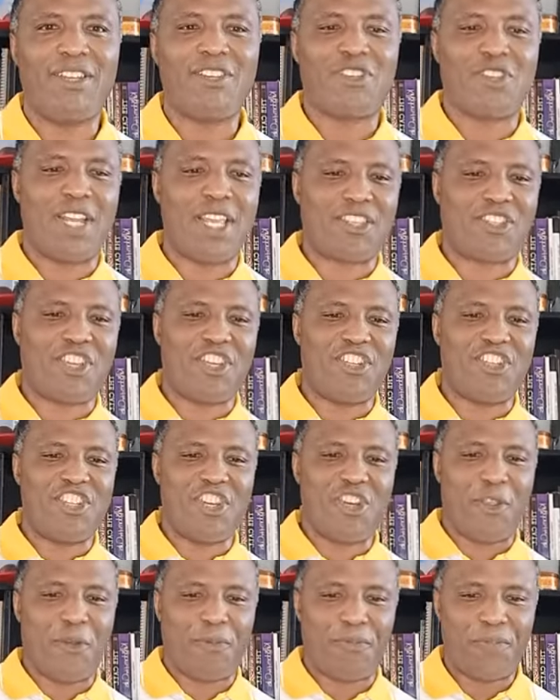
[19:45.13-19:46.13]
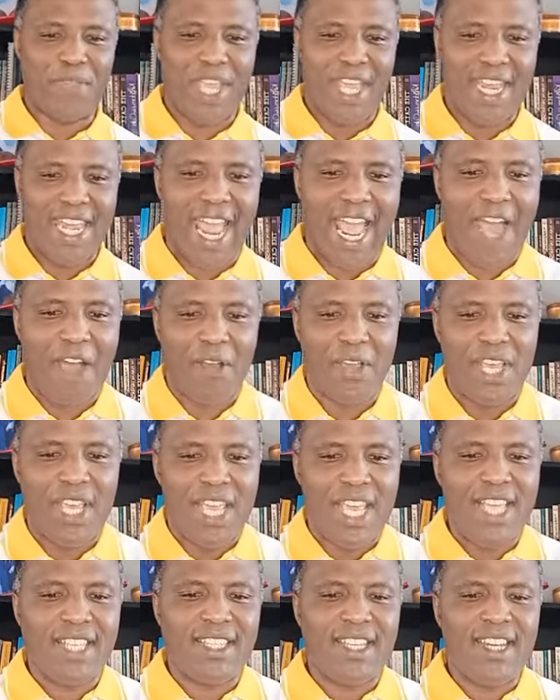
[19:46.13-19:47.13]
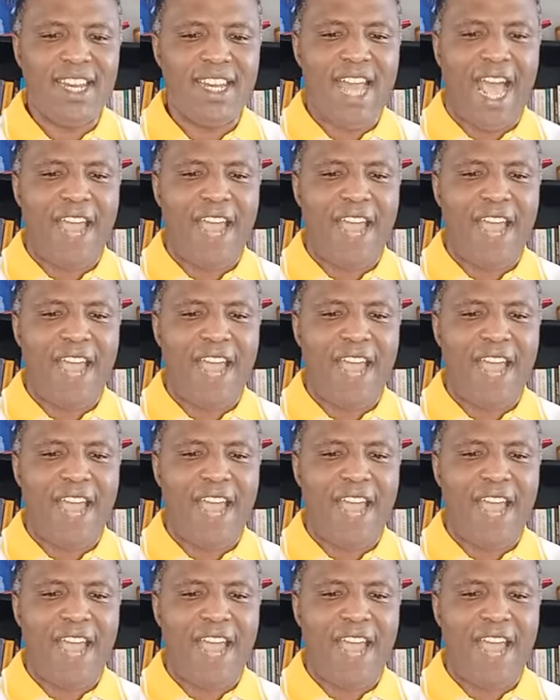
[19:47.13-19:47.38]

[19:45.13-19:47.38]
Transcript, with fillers: So let's continue. Now, isn't it